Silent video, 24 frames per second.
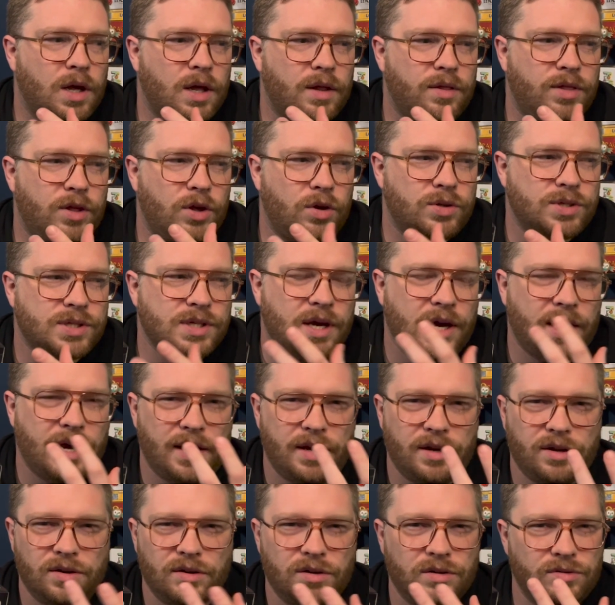those
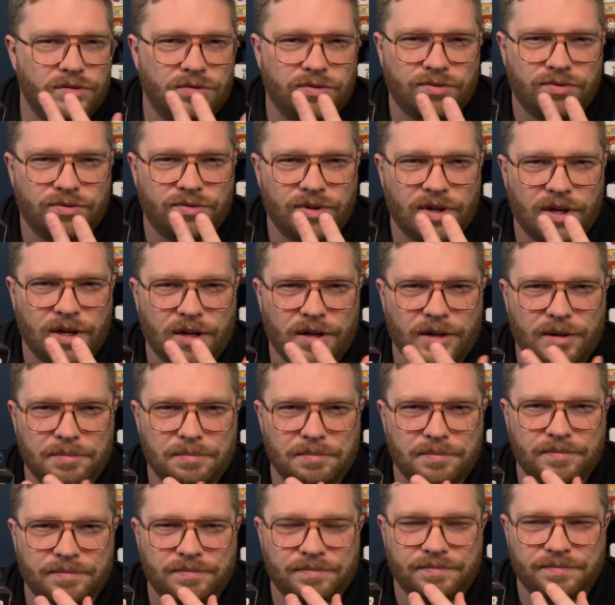kind of,
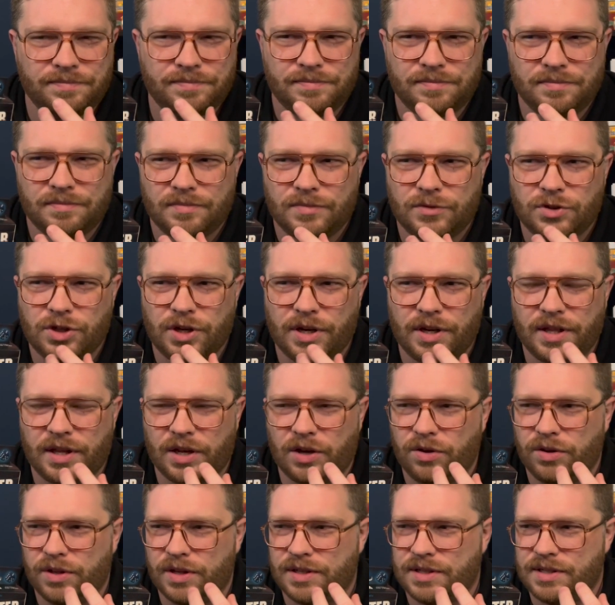trying to think
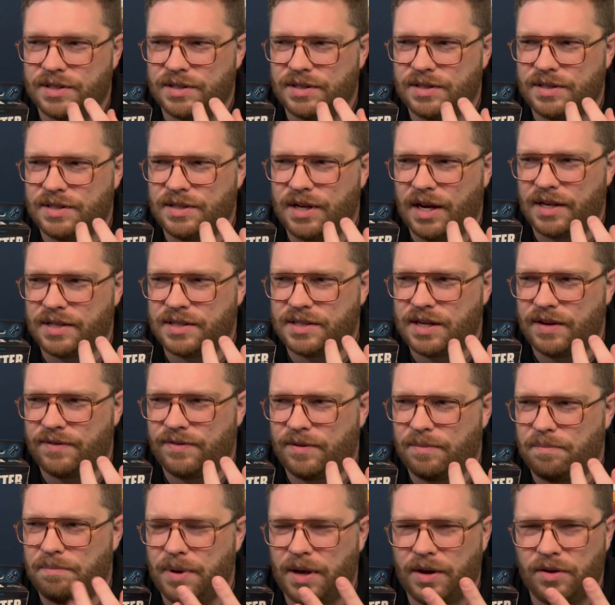who that's,
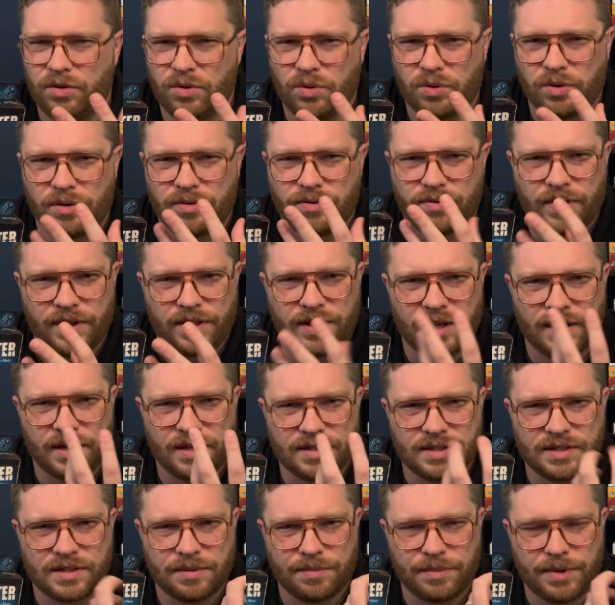Stefan Bendorf, I think,
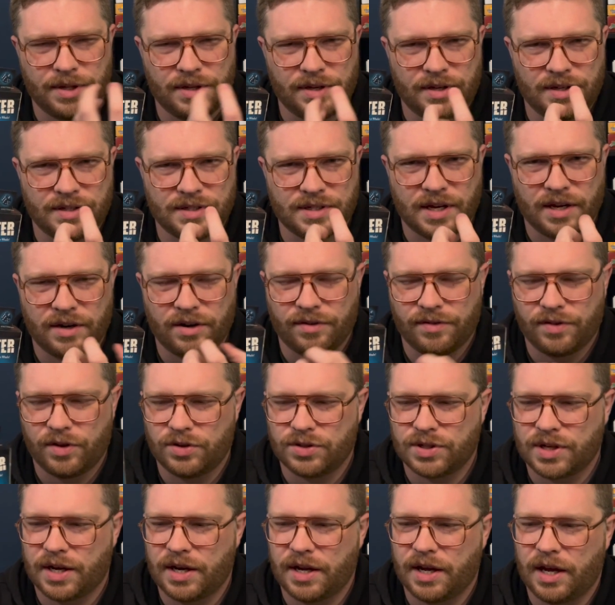is some of the designer of
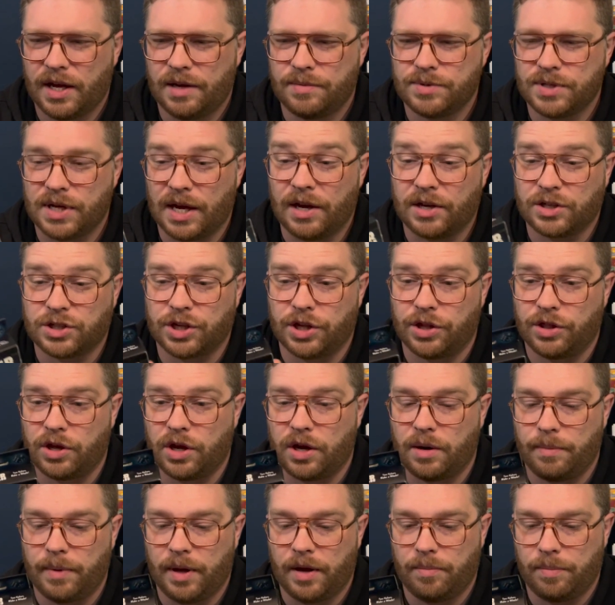those kind of games. I actually
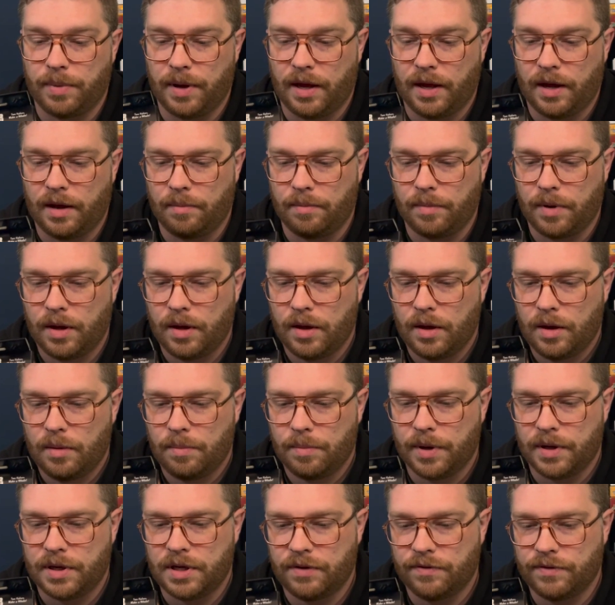thought it might be him,
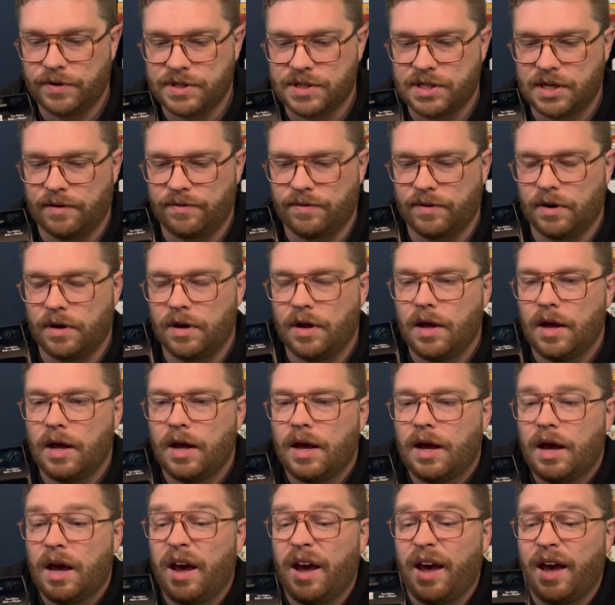but different Stefan.
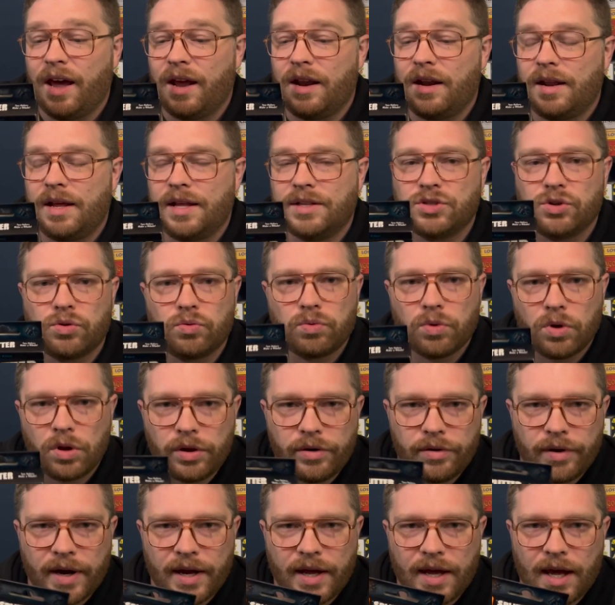And it's a roll
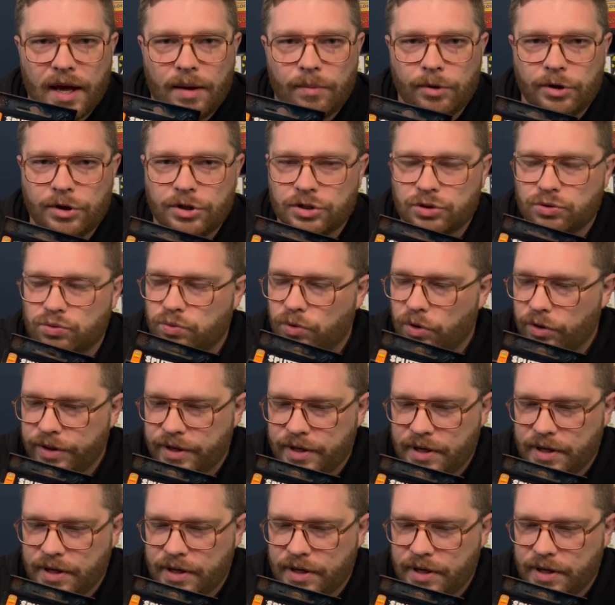and write game where you just roll the